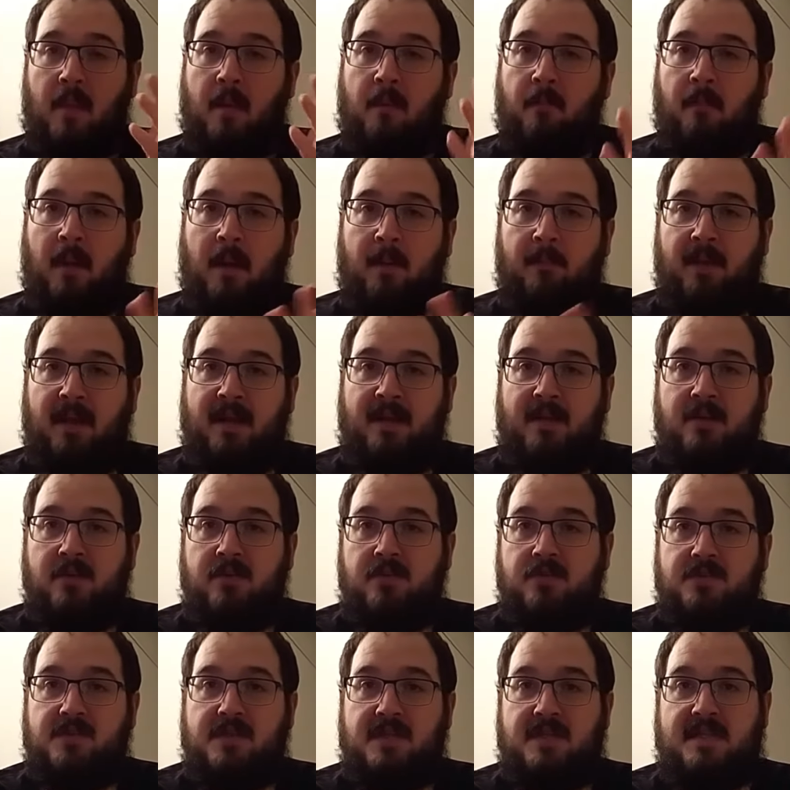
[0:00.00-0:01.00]
my big
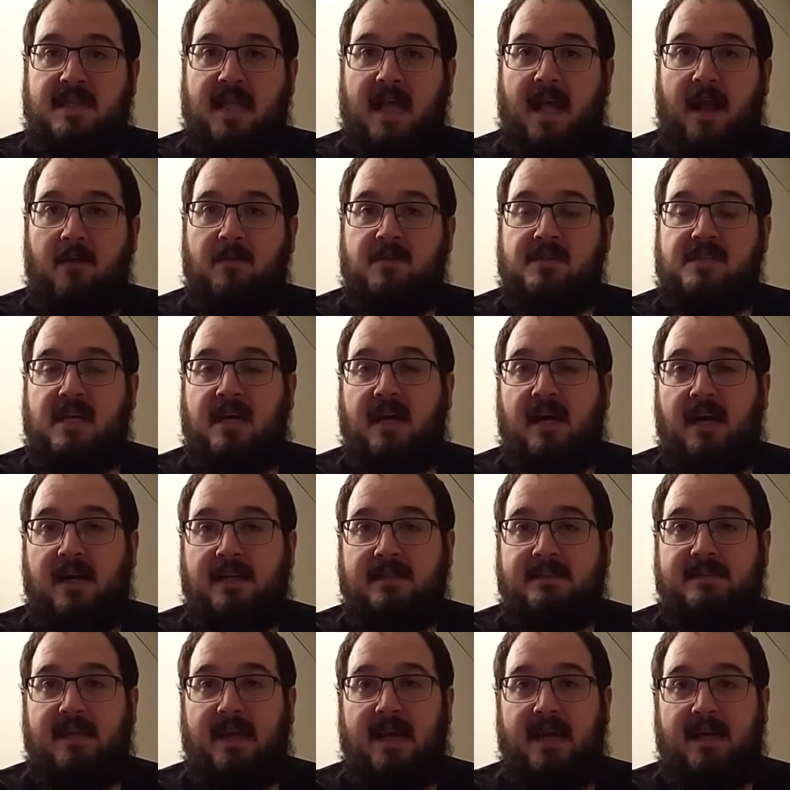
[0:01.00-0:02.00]
news is that I was
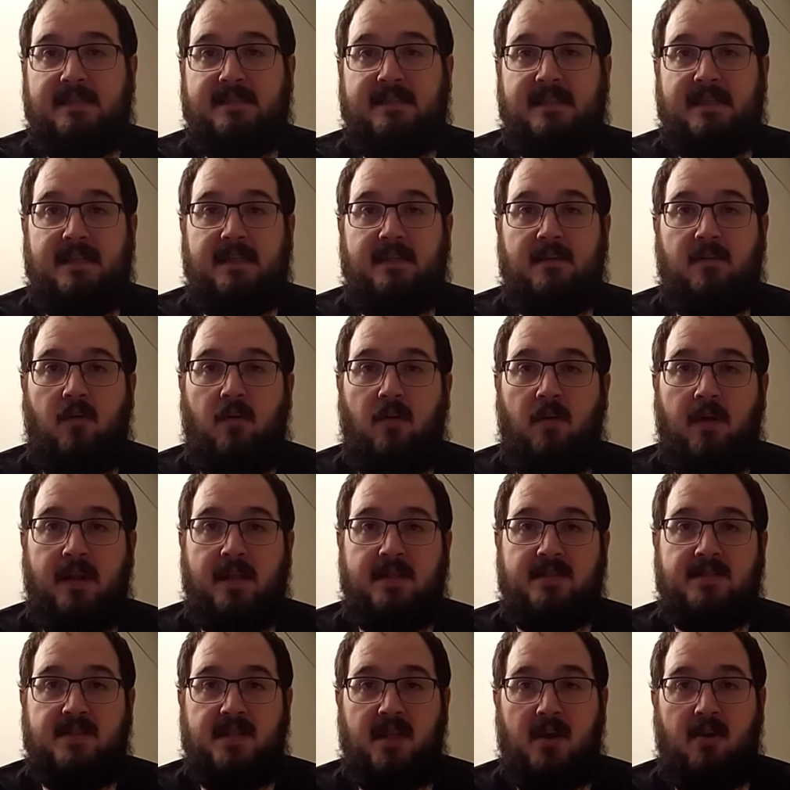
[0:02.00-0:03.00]
contacted on
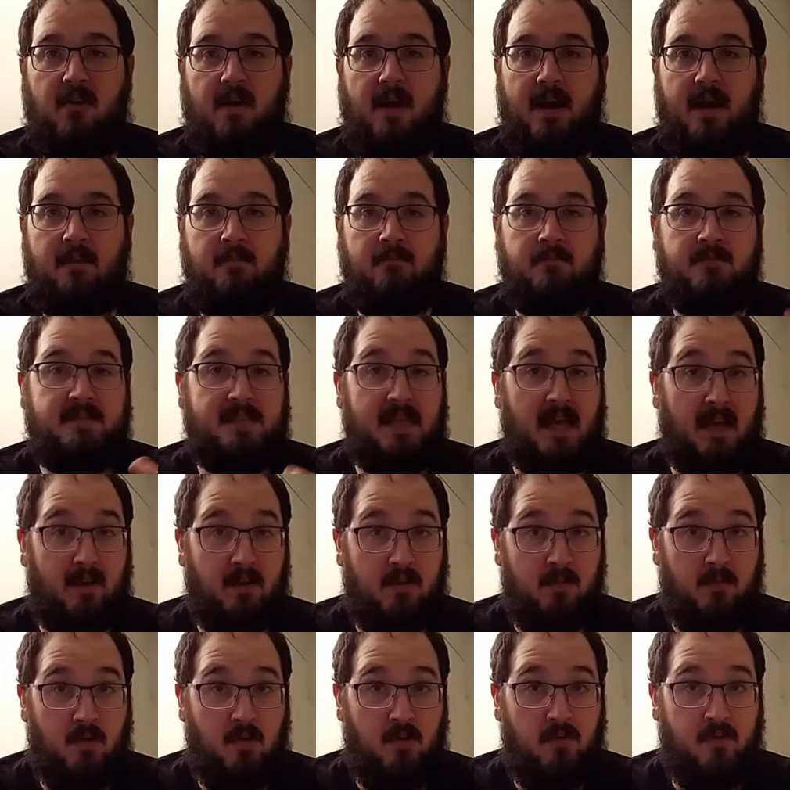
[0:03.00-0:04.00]
Instagram, Down
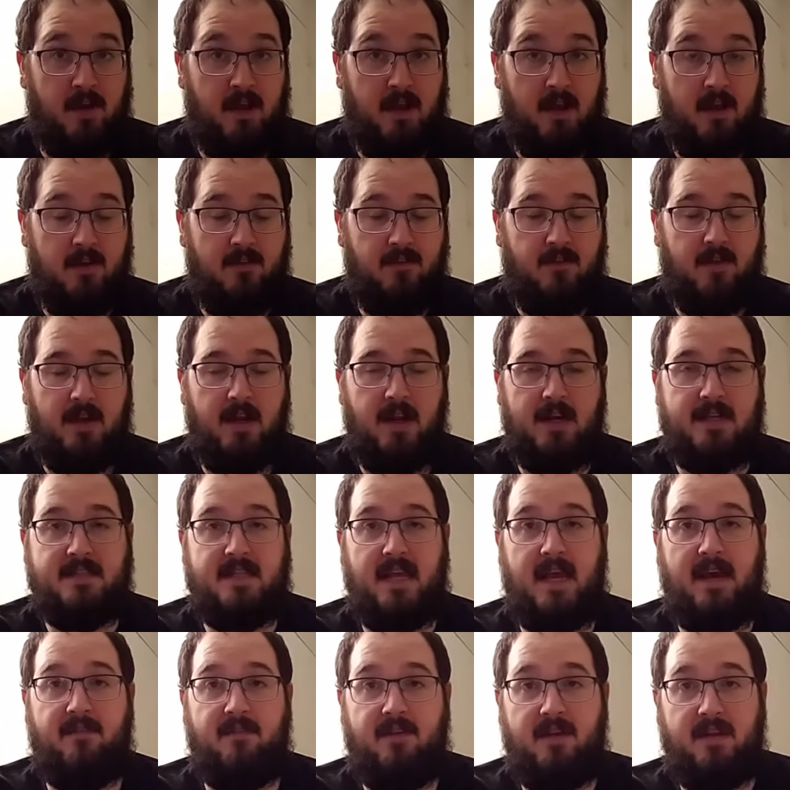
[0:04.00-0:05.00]
To Movie. If you guys
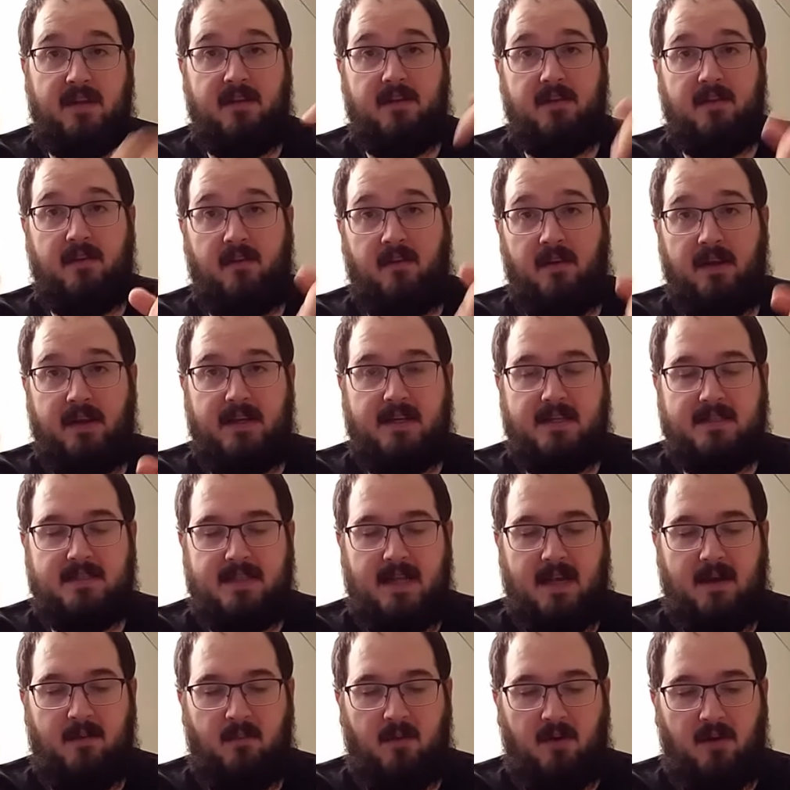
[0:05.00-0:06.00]
haven't, the link is
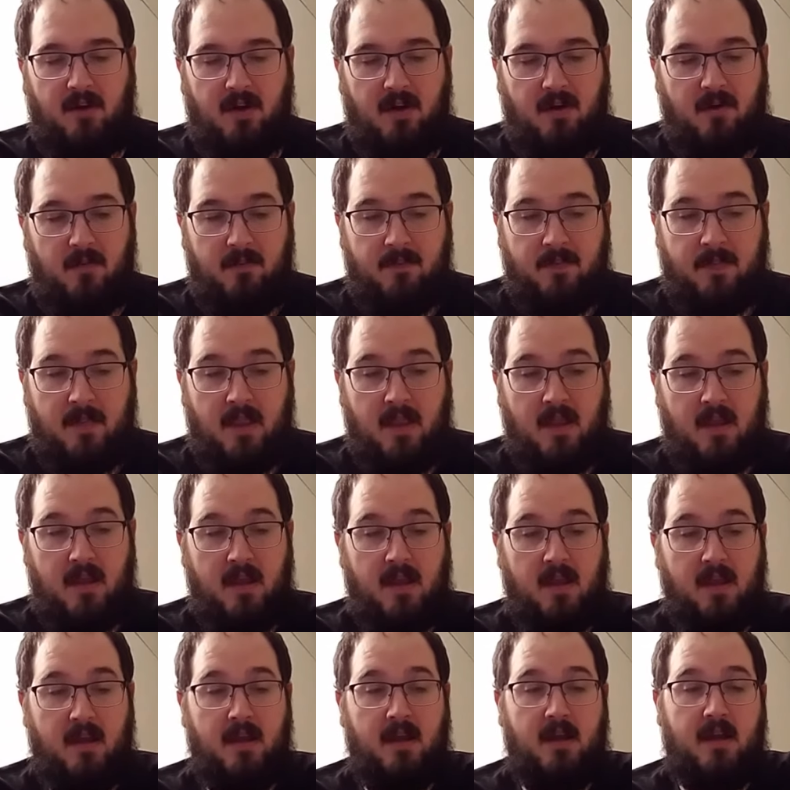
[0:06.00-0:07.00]
down below.
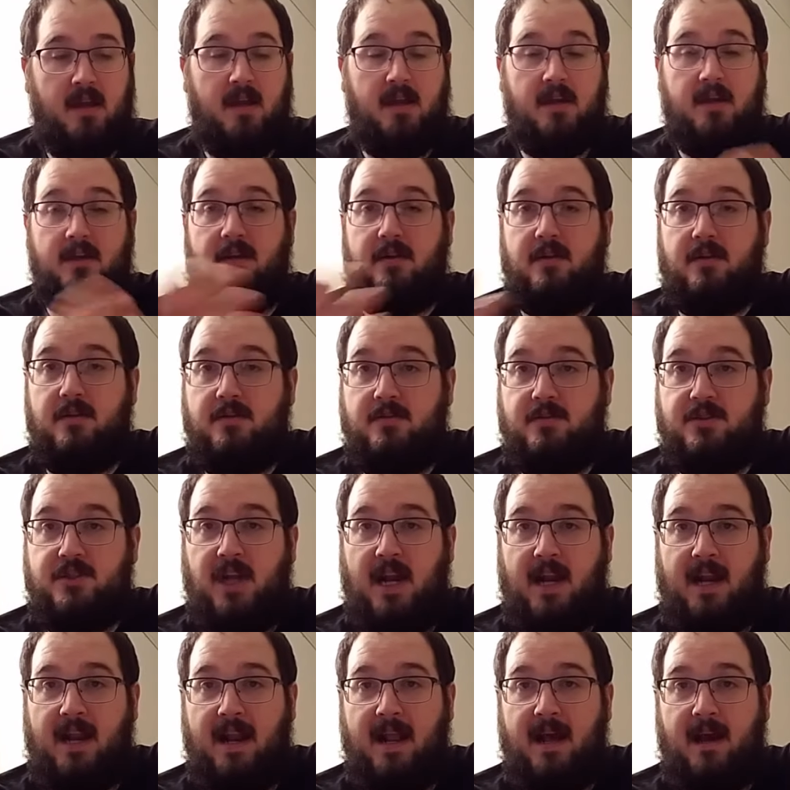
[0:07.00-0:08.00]

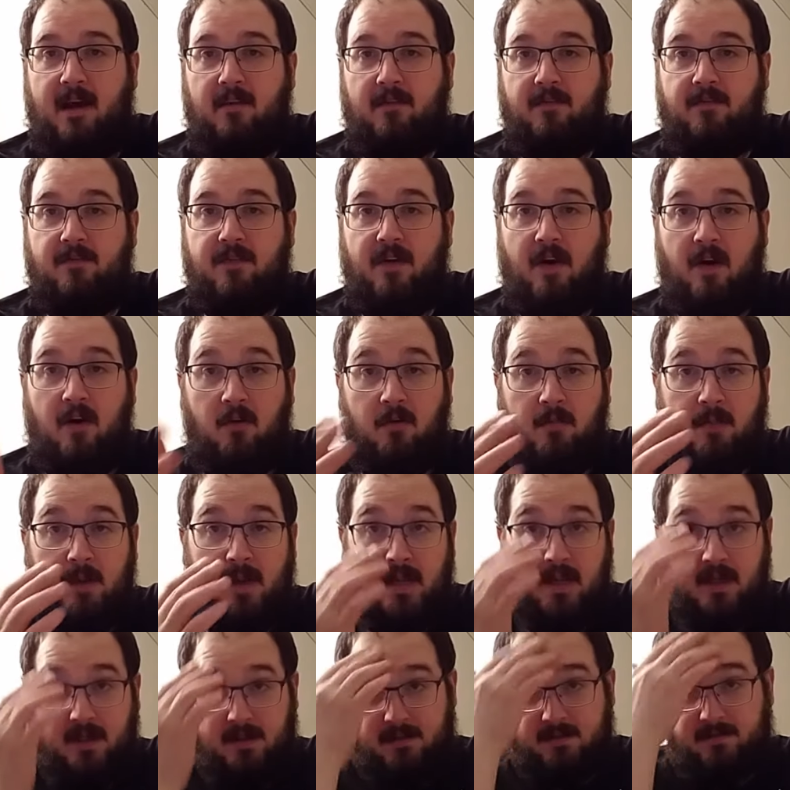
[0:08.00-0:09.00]
Check it out, follow me.